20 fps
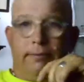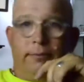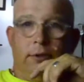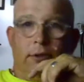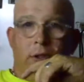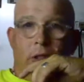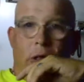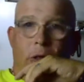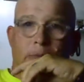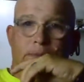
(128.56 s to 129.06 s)

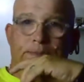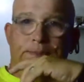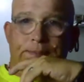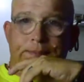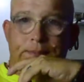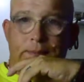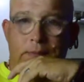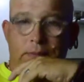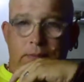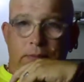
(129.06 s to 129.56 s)
So,
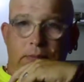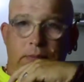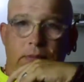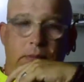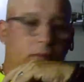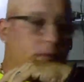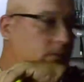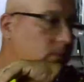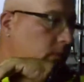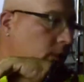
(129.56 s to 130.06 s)

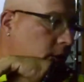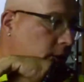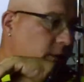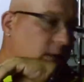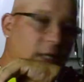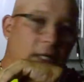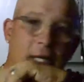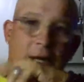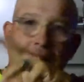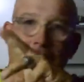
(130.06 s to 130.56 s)

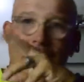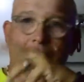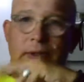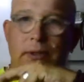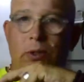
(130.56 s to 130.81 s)
the guy in the